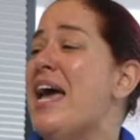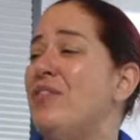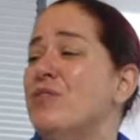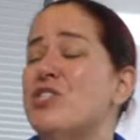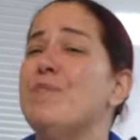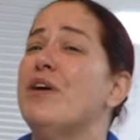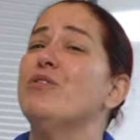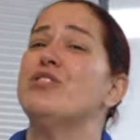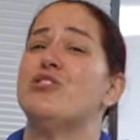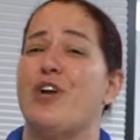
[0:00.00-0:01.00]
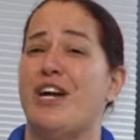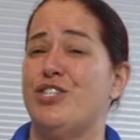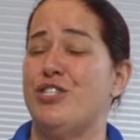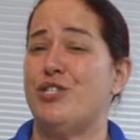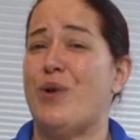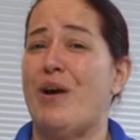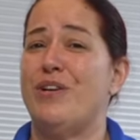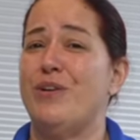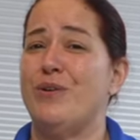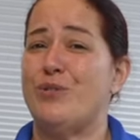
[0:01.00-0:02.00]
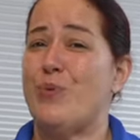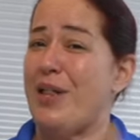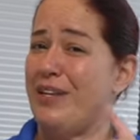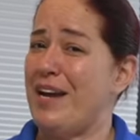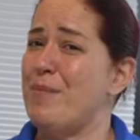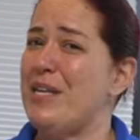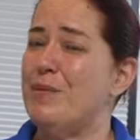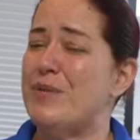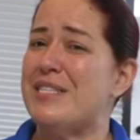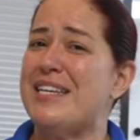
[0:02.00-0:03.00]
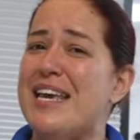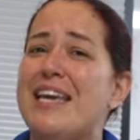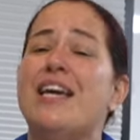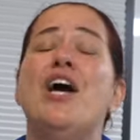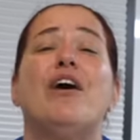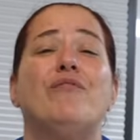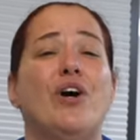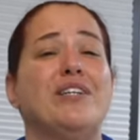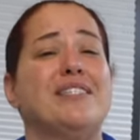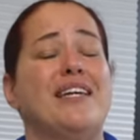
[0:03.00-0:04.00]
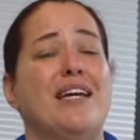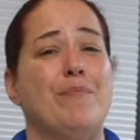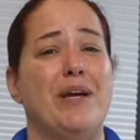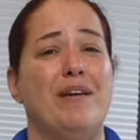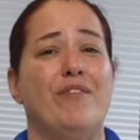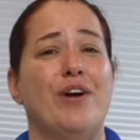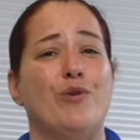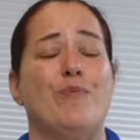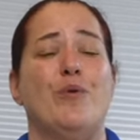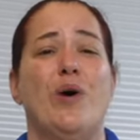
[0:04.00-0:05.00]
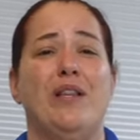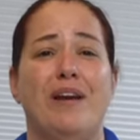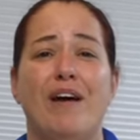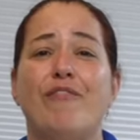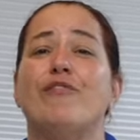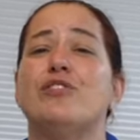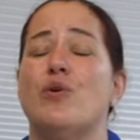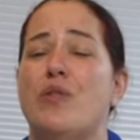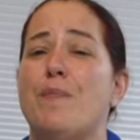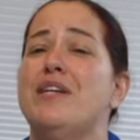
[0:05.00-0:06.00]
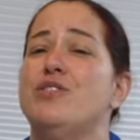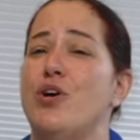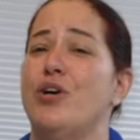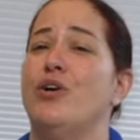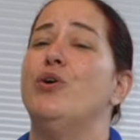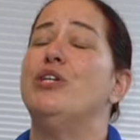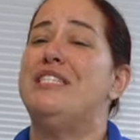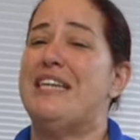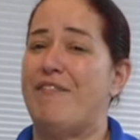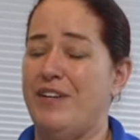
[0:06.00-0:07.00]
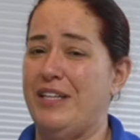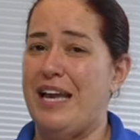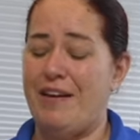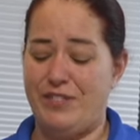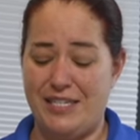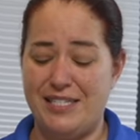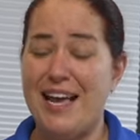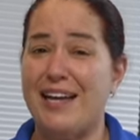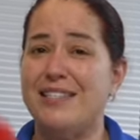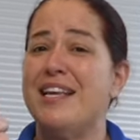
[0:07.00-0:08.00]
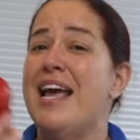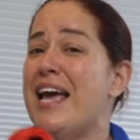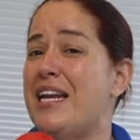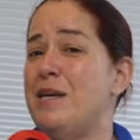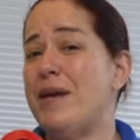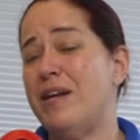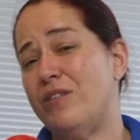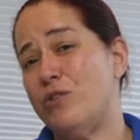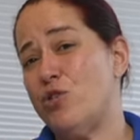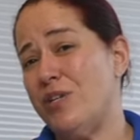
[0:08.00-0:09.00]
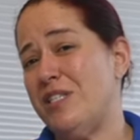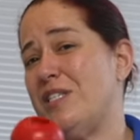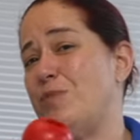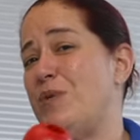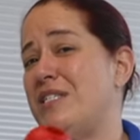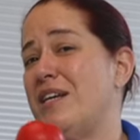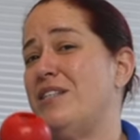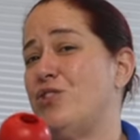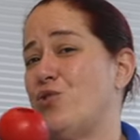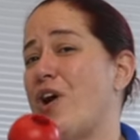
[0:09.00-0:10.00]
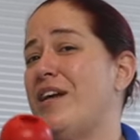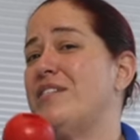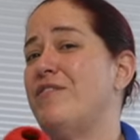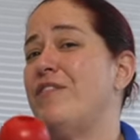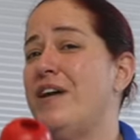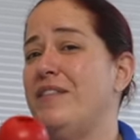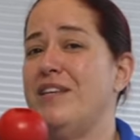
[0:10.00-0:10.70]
and there's some other distractions around here as well. And I made the mistake of not setting up my environment well enough so that my dog could definitely have success. And he made other choices besides trying to find